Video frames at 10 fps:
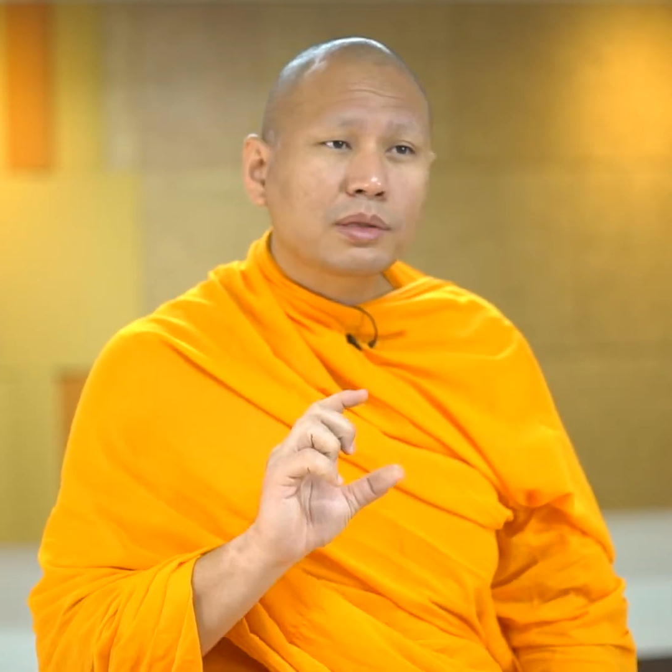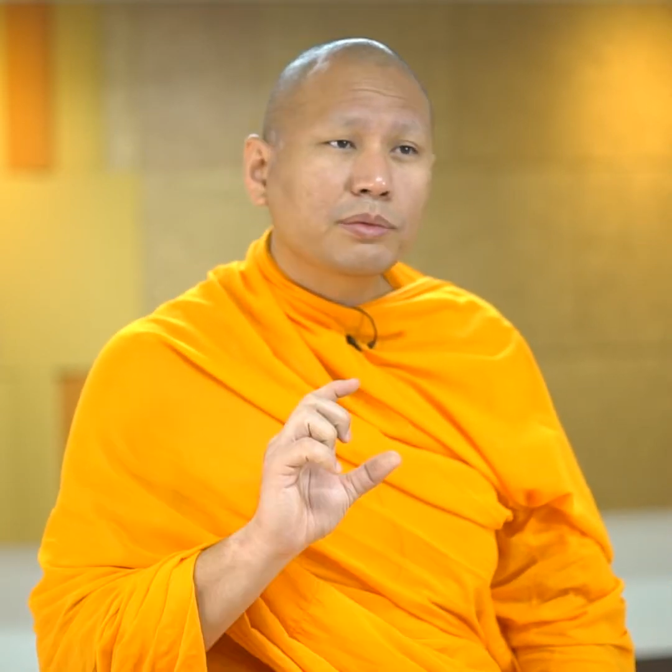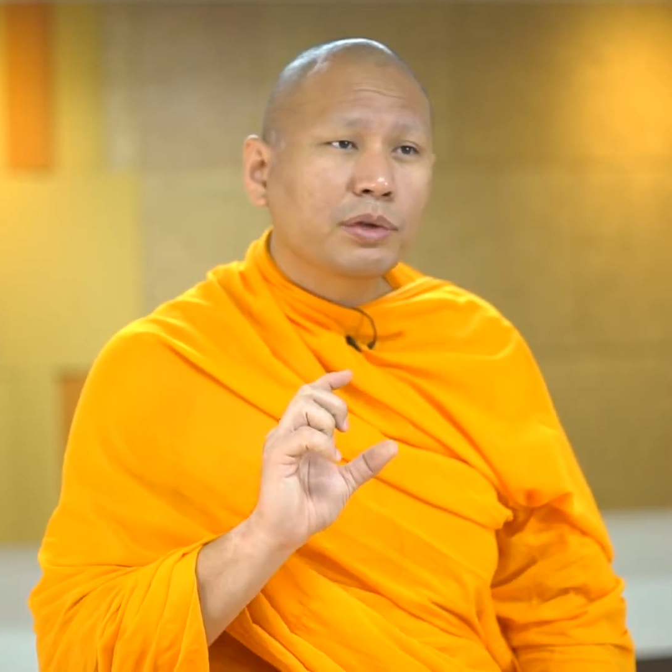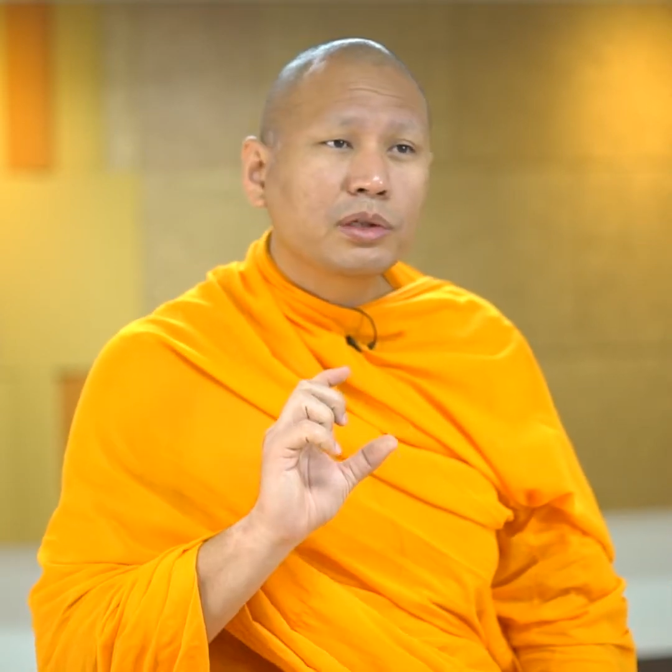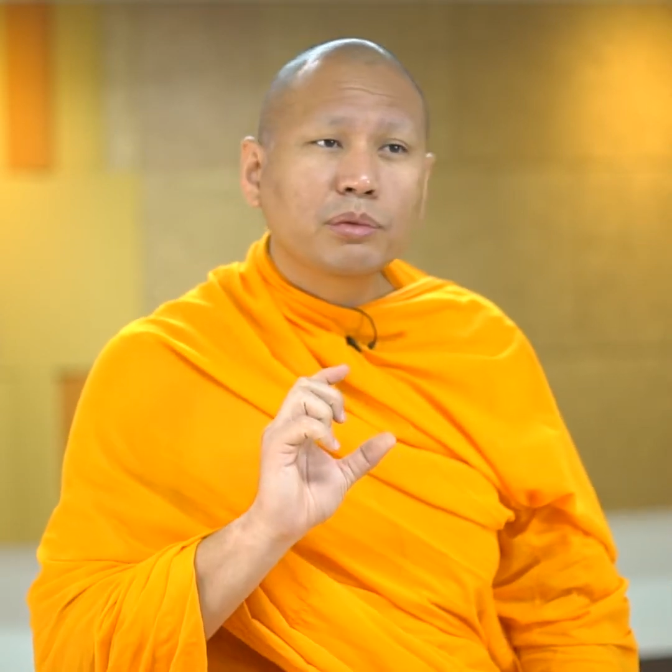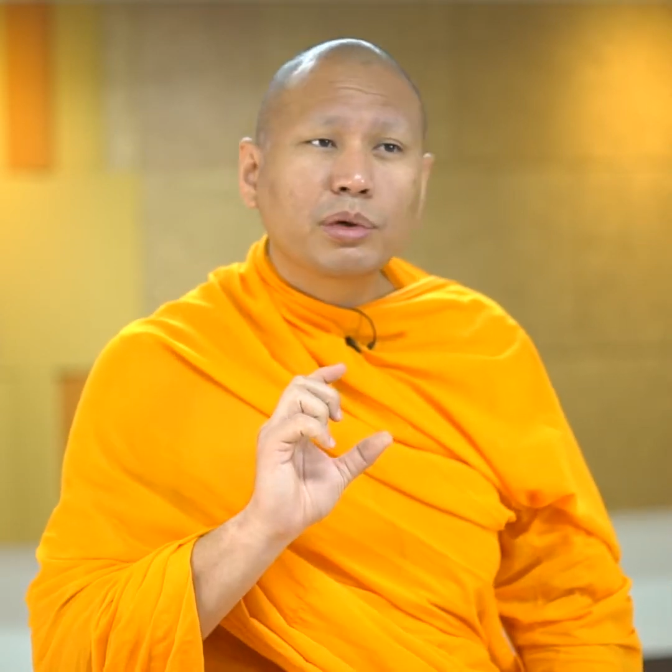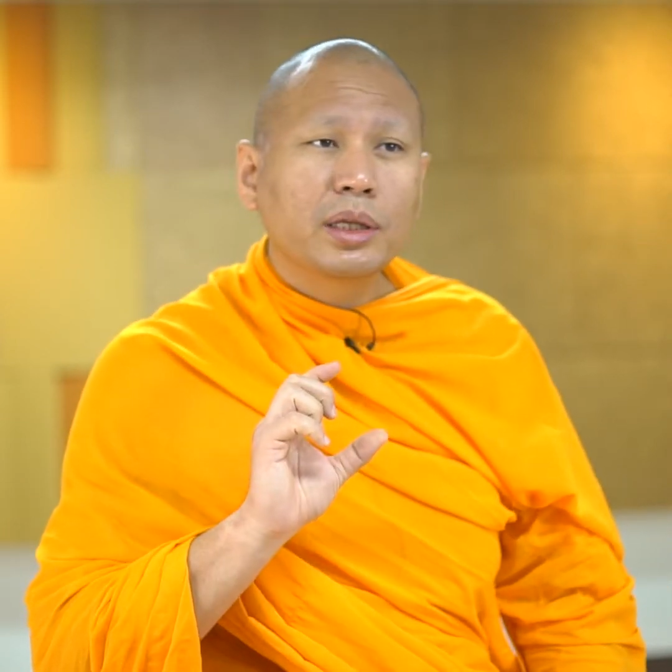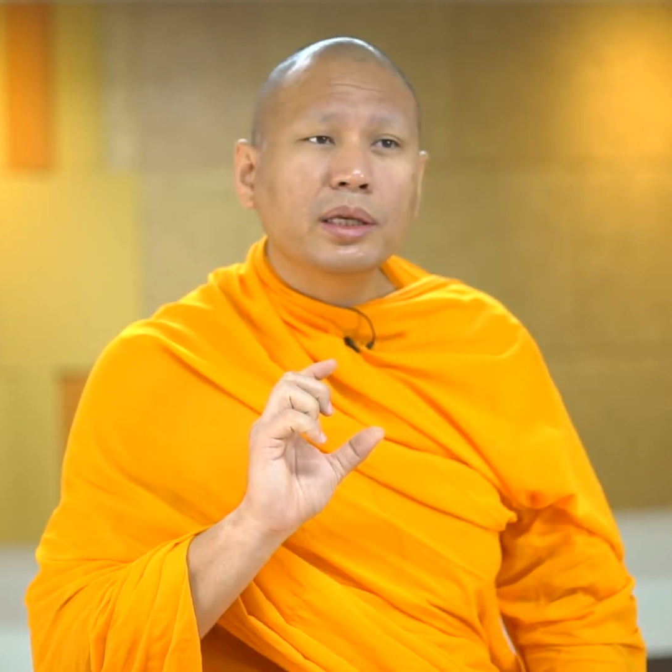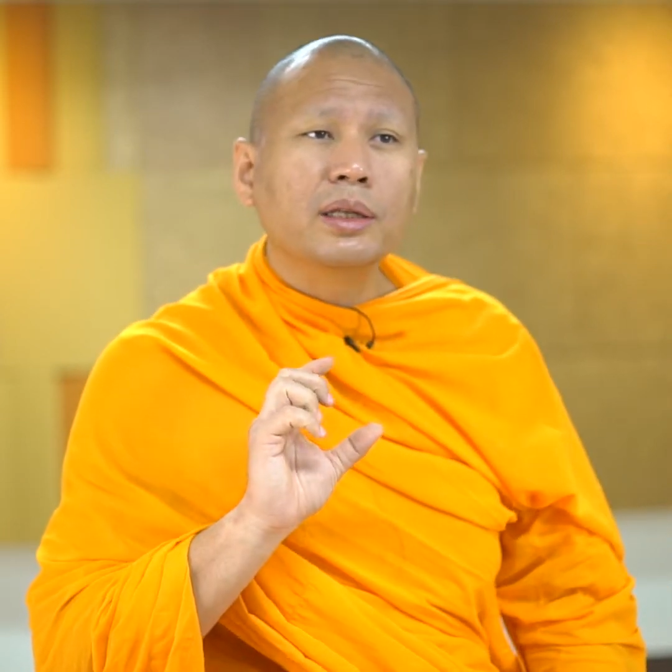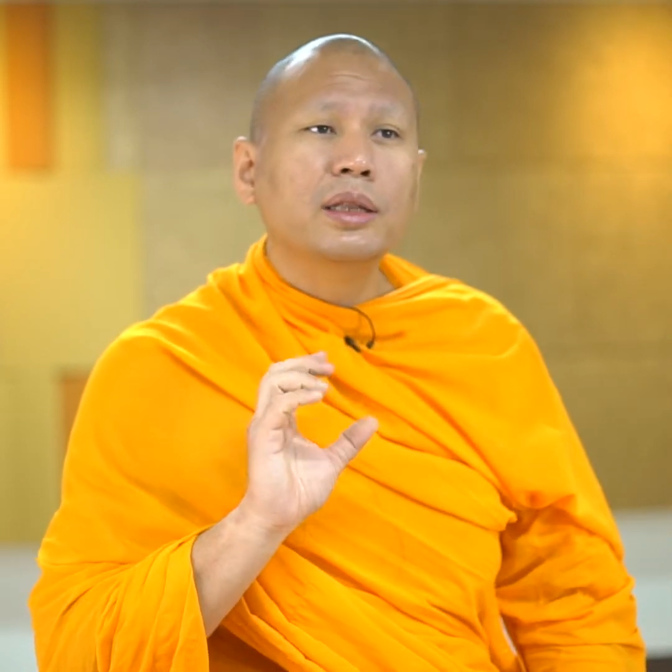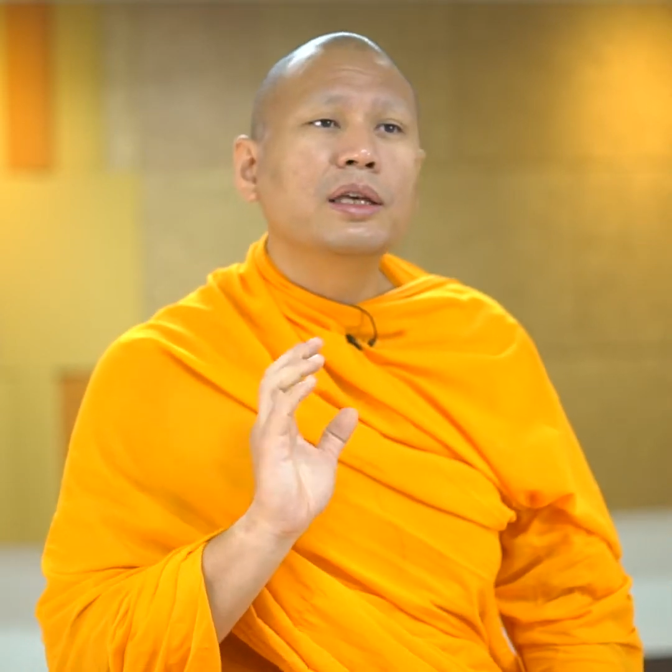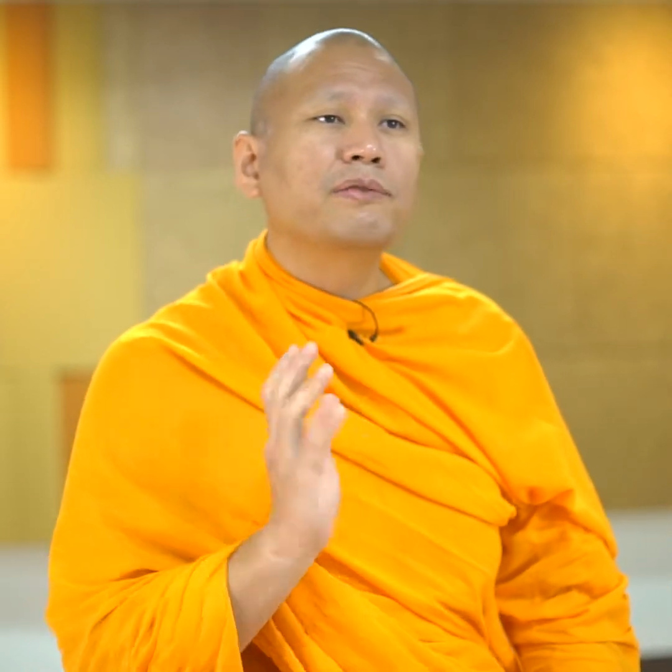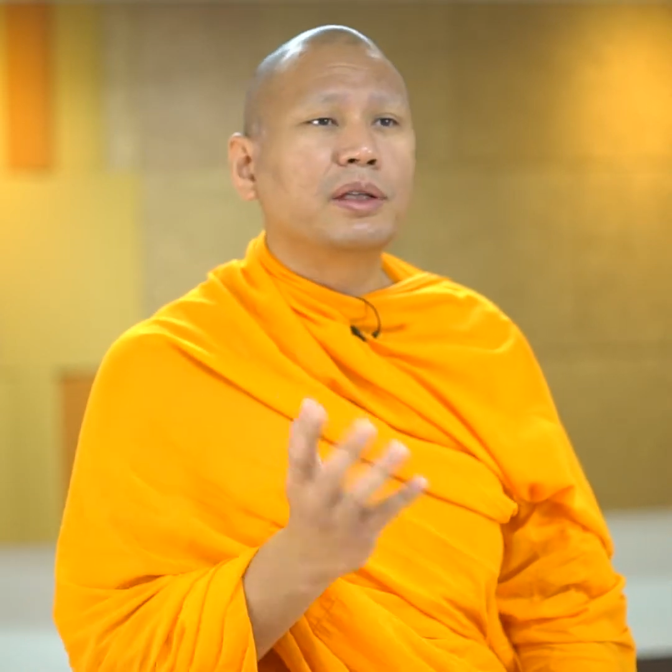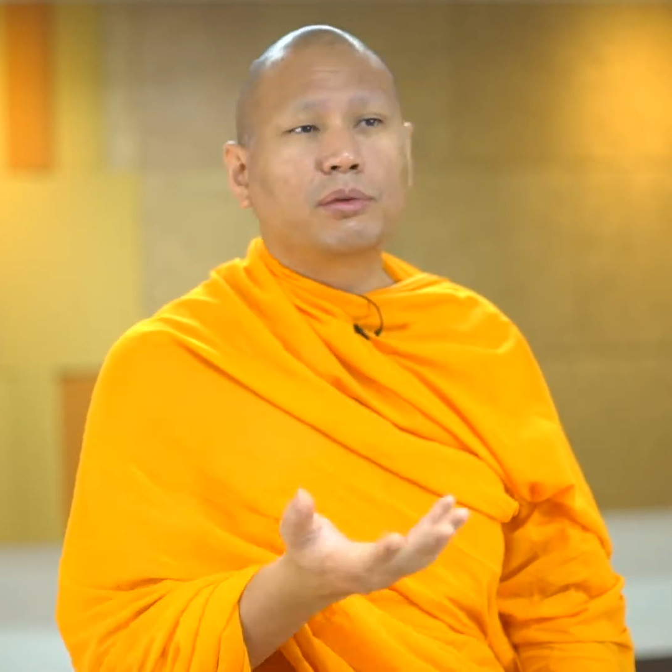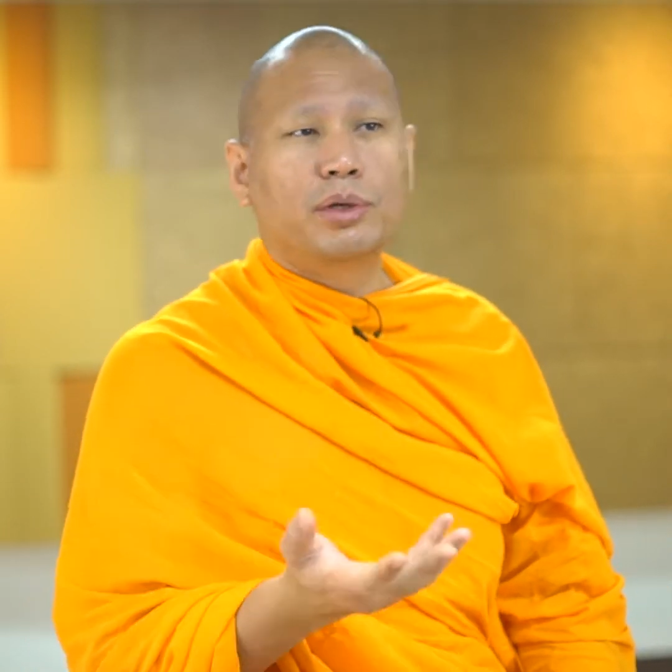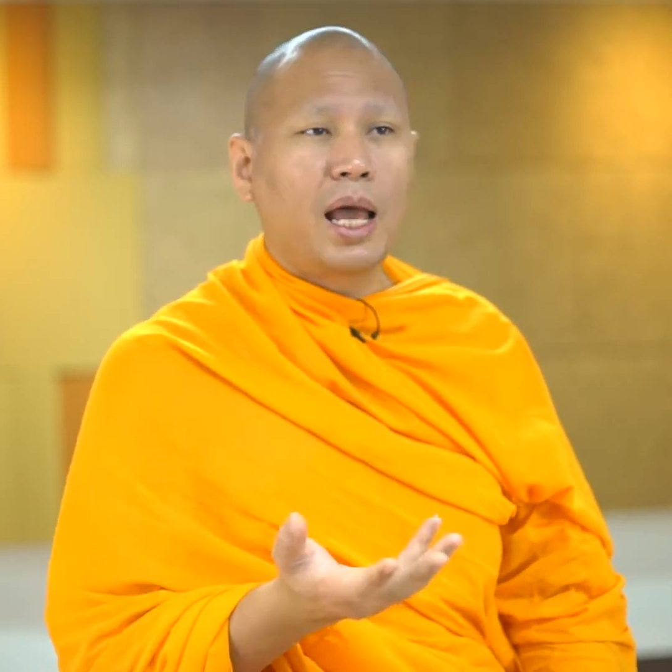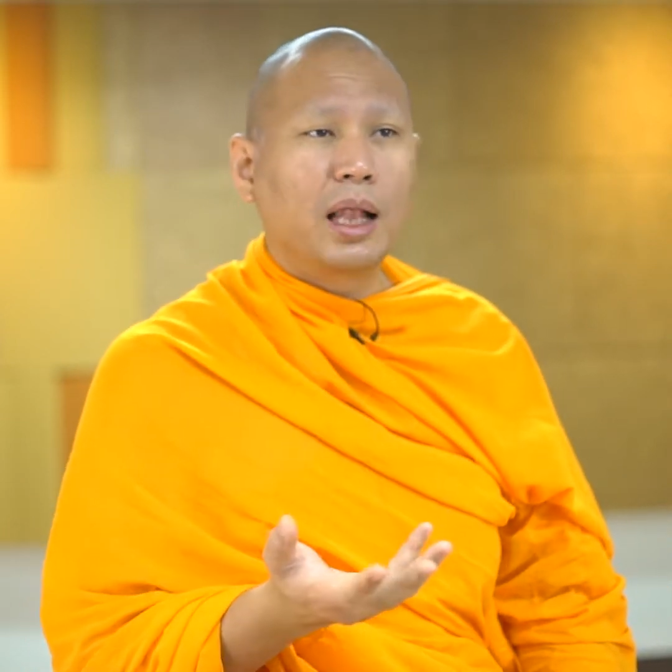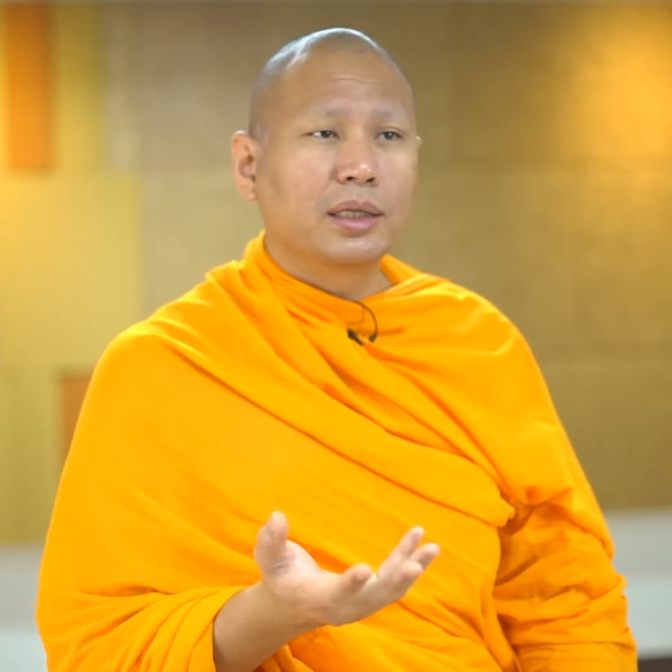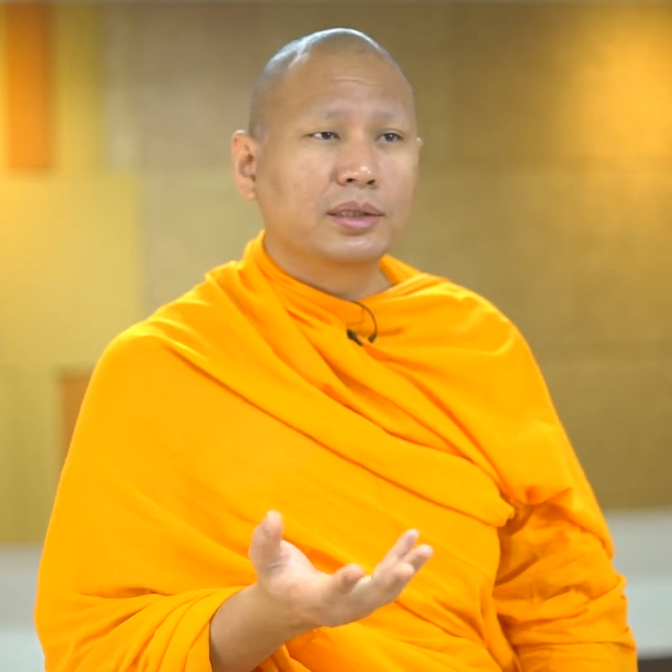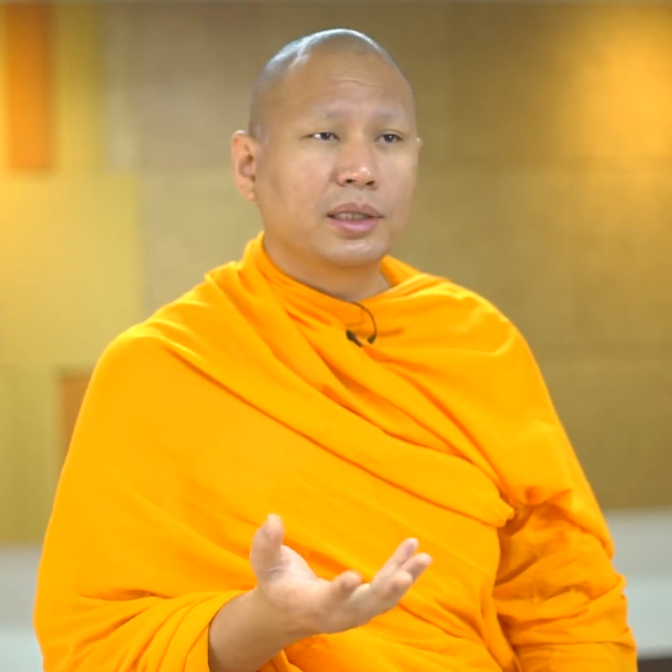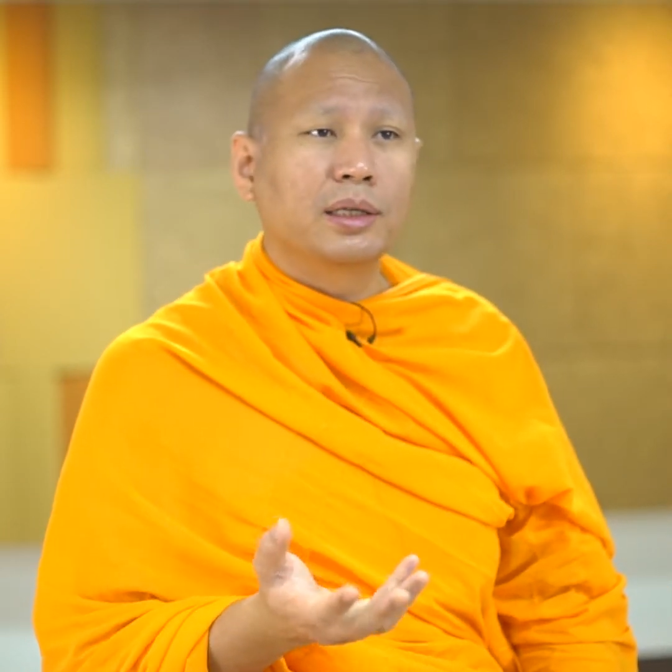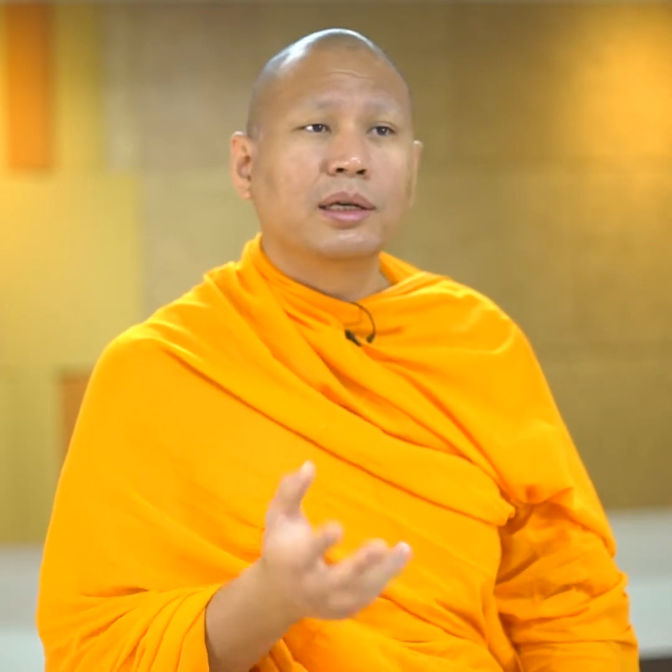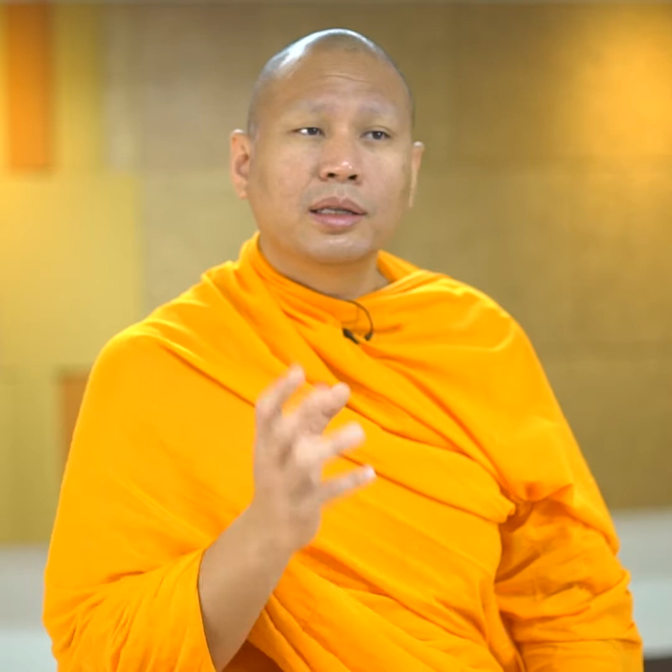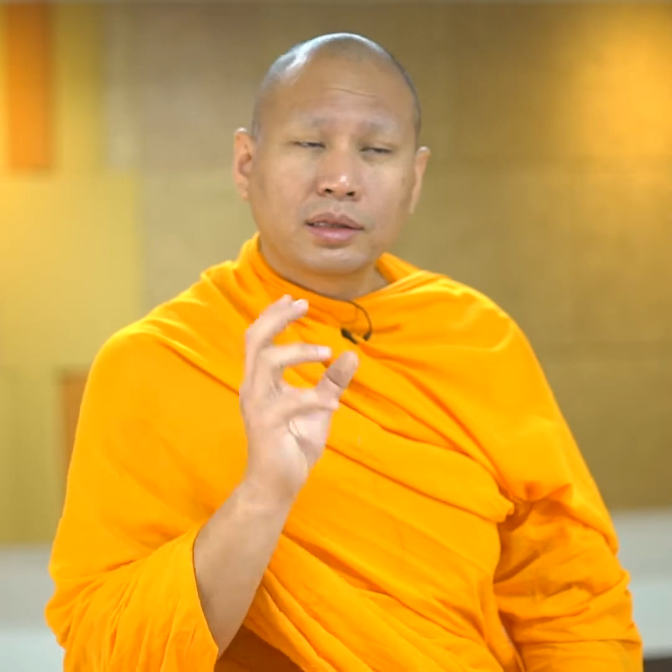We don't really live in the reality.